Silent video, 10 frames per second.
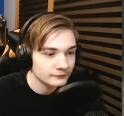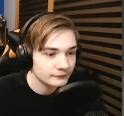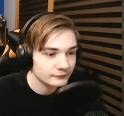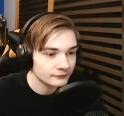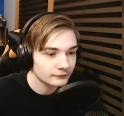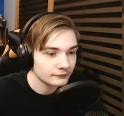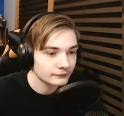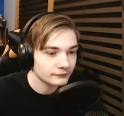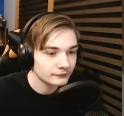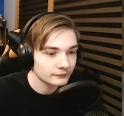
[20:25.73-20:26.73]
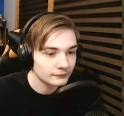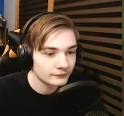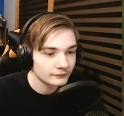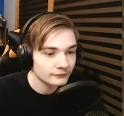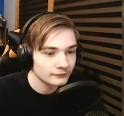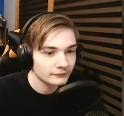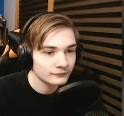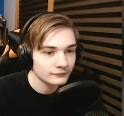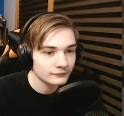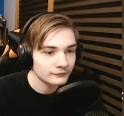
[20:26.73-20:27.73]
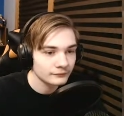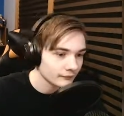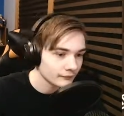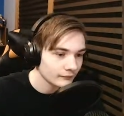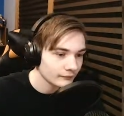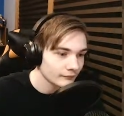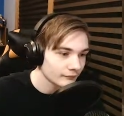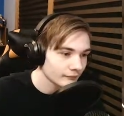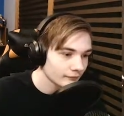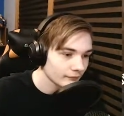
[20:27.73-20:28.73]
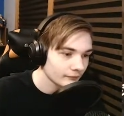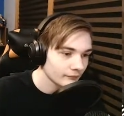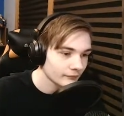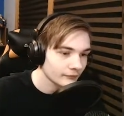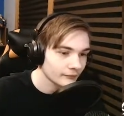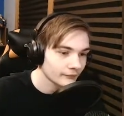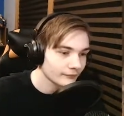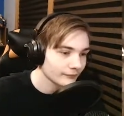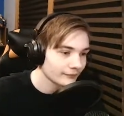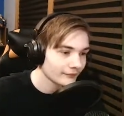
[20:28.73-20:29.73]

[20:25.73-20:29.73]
Nothing is said.